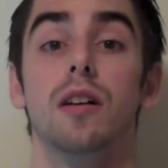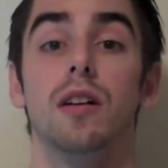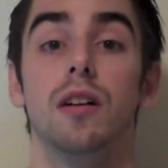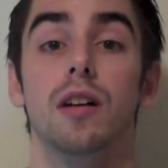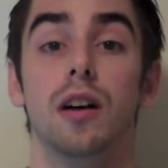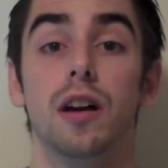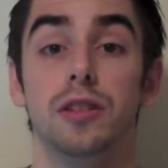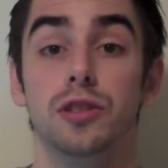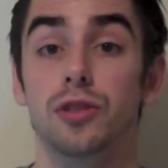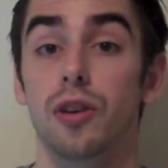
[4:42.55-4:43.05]

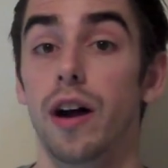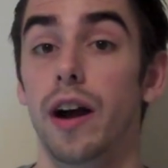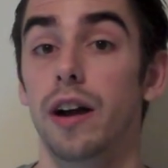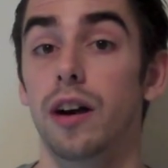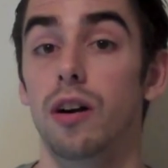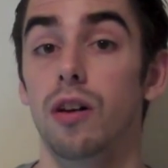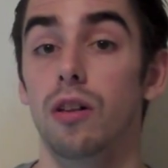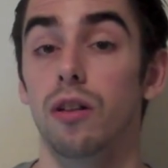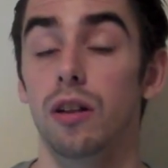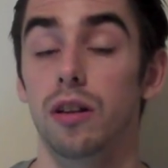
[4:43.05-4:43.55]
a
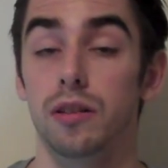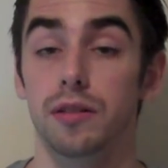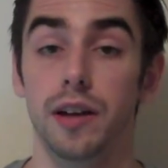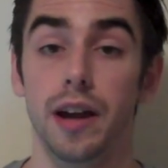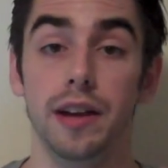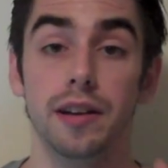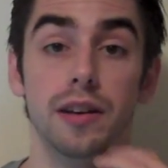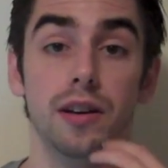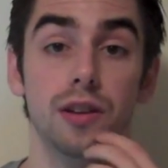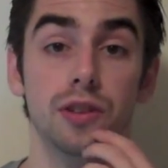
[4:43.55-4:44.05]
trial, a
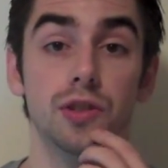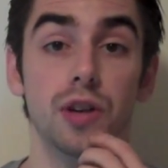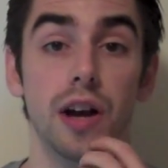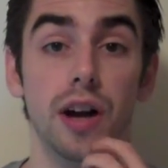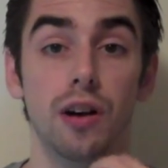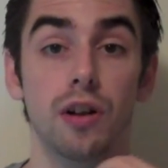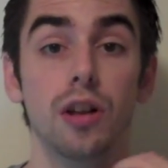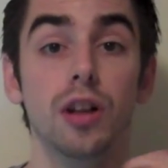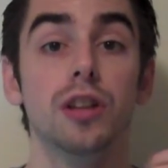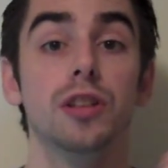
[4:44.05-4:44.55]
dietary
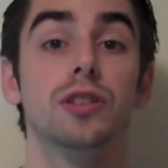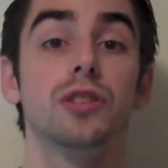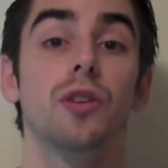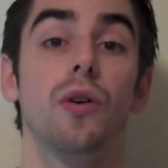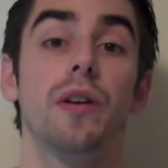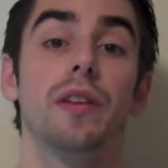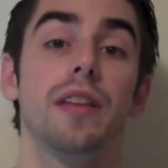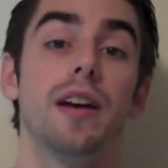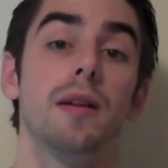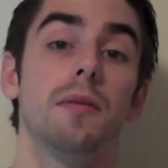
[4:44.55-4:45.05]
trial,
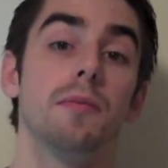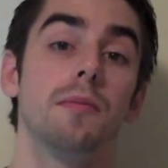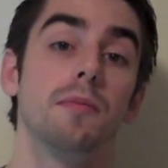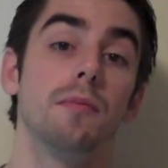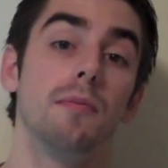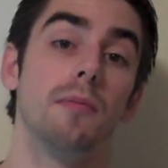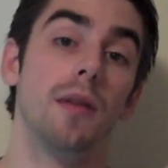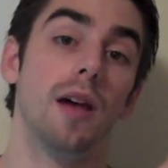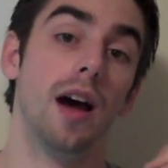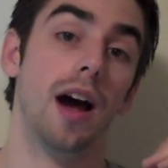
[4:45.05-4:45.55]
showing that
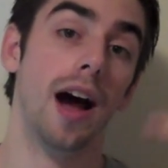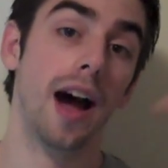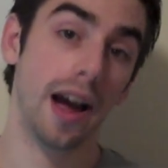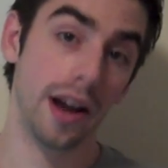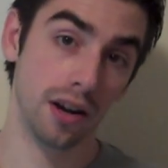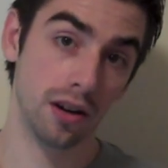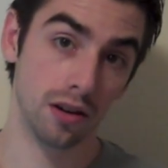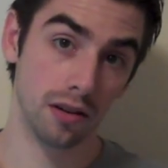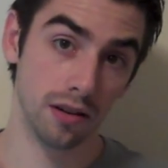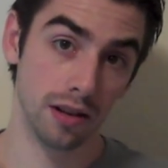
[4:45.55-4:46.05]
a
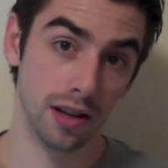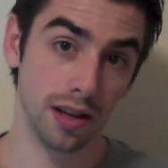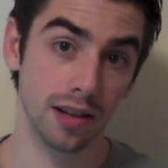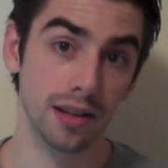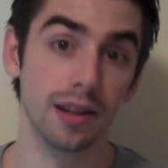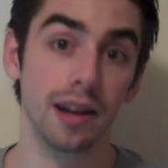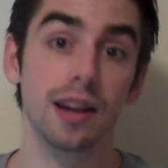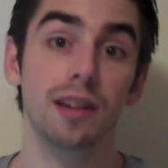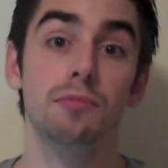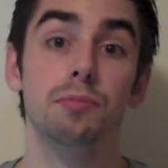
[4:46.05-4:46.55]
higher
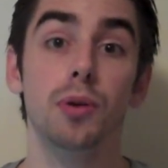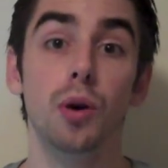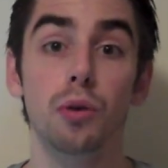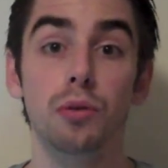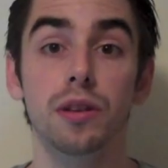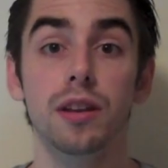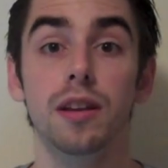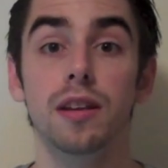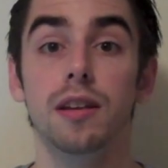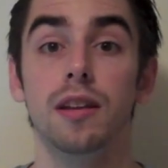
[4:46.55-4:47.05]
intake of
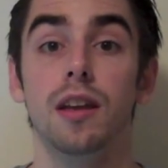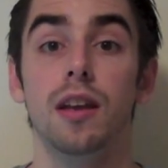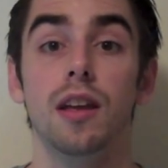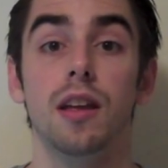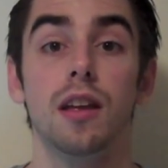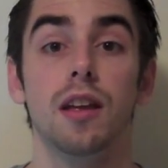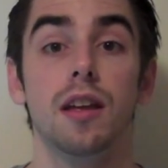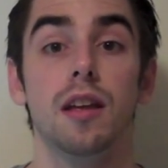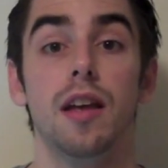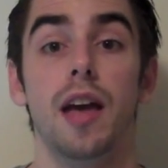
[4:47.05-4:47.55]
protein
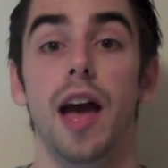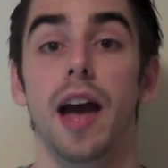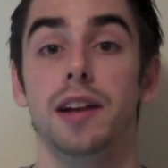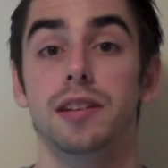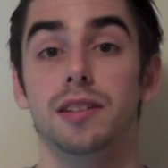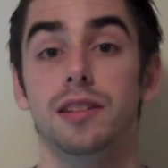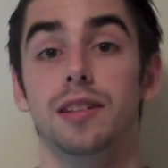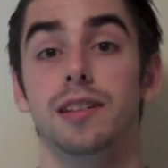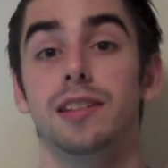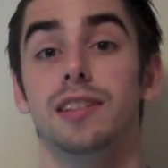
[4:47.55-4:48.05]

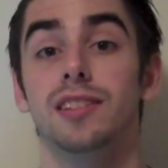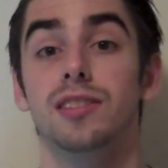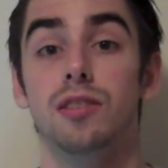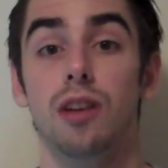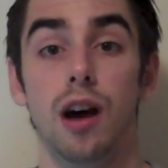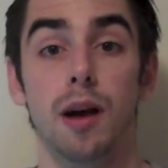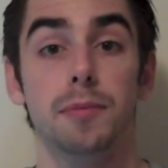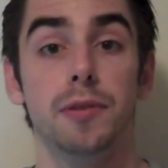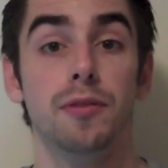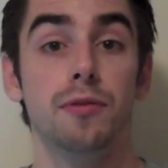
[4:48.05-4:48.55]
actually
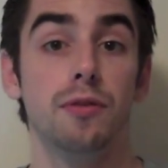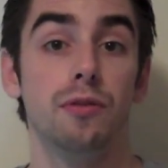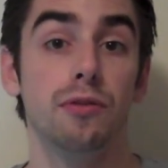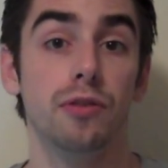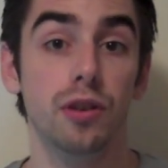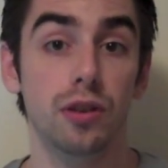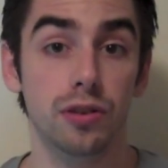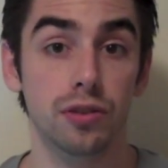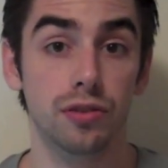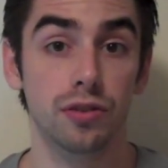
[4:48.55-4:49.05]
stopped and
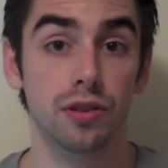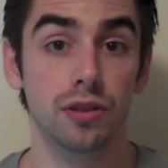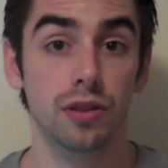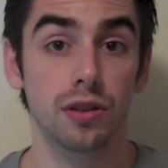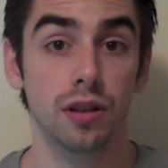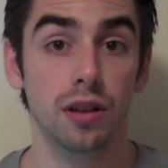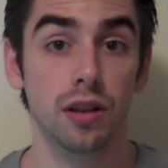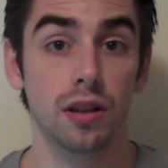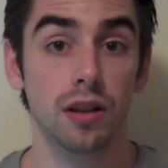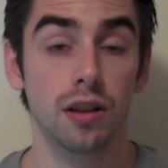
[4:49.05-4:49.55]
reversed
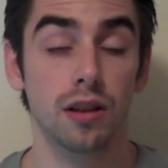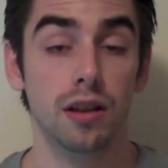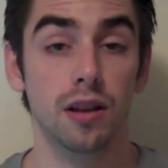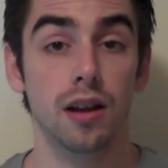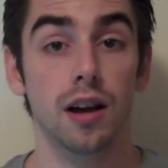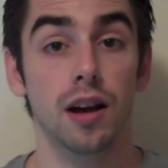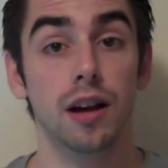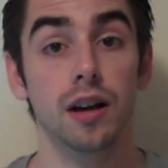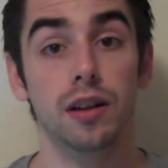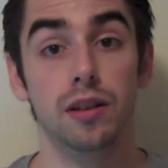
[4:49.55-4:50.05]

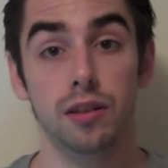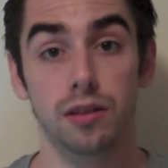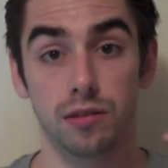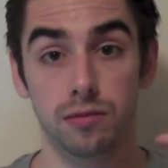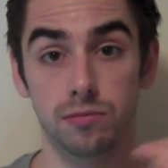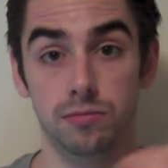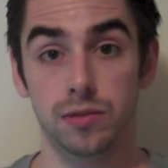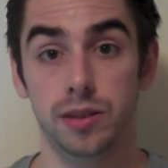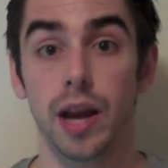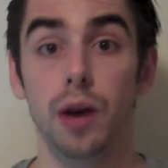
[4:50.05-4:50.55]
uh,
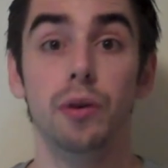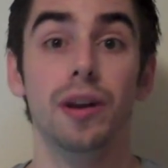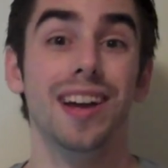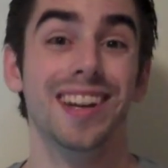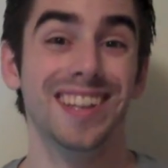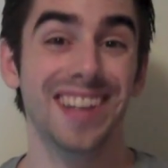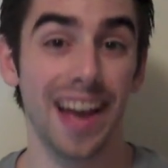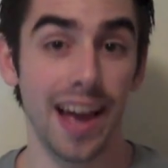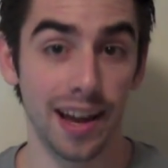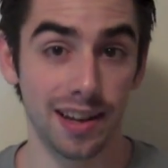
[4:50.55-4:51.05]
gout
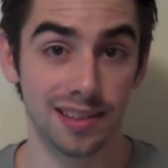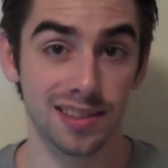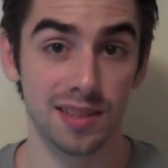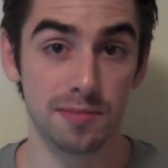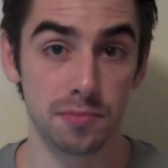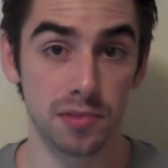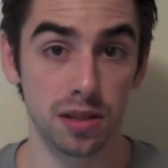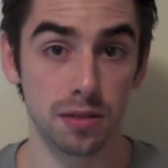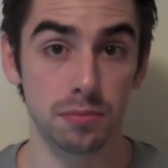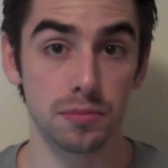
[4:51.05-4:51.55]
attack
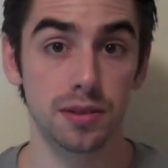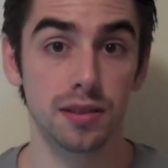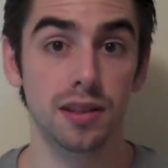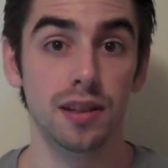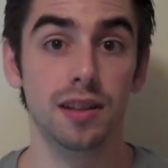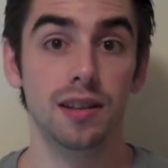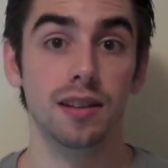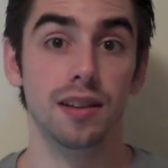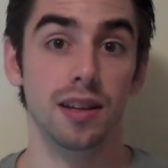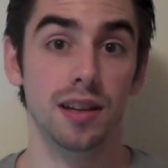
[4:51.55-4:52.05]
symptoms
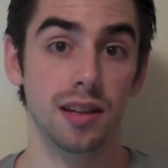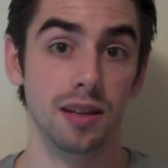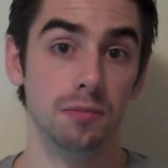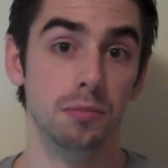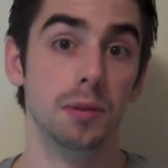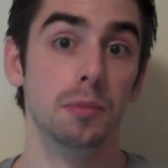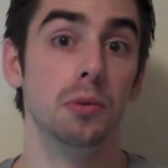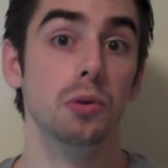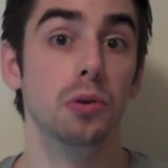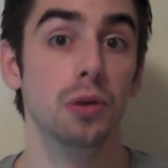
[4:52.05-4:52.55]
in
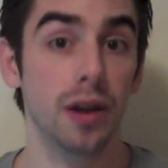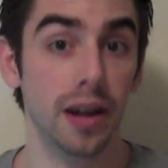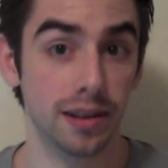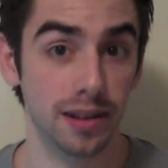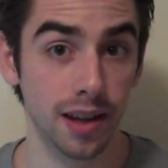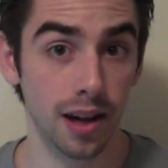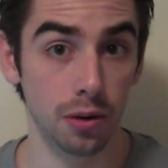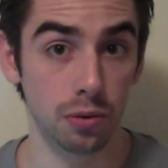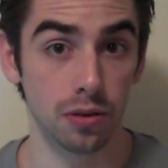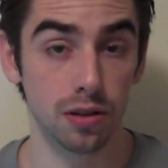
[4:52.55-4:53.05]
people who had
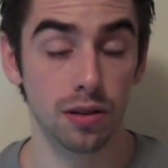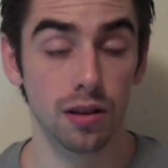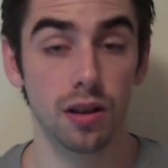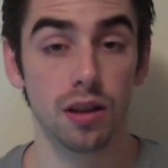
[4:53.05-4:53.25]
gout.